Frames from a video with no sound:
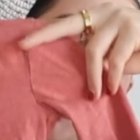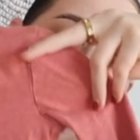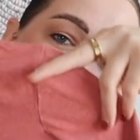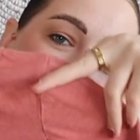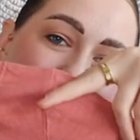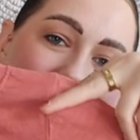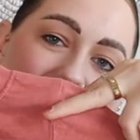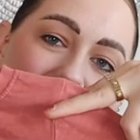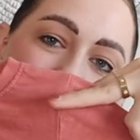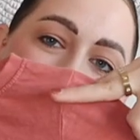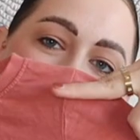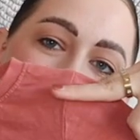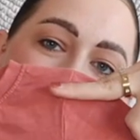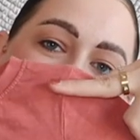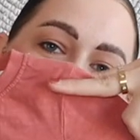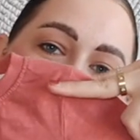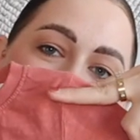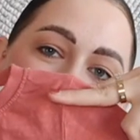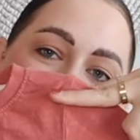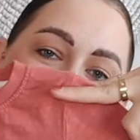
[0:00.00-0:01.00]
And
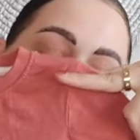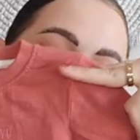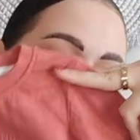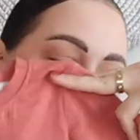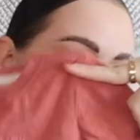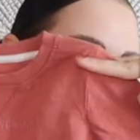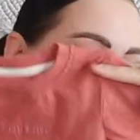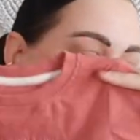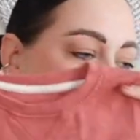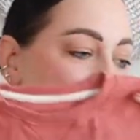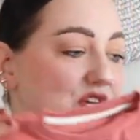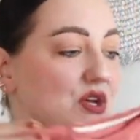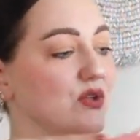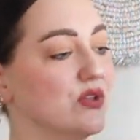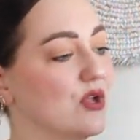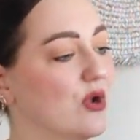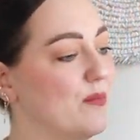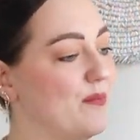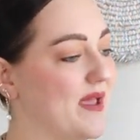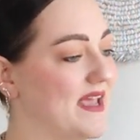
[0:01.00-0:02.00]
um, yeah, just a cute
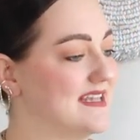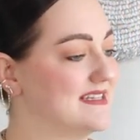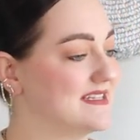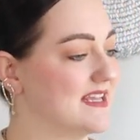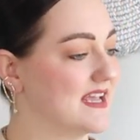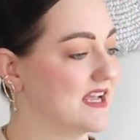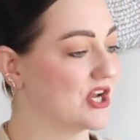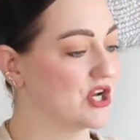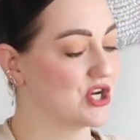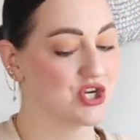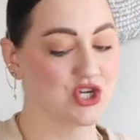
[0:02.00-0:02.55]
little basic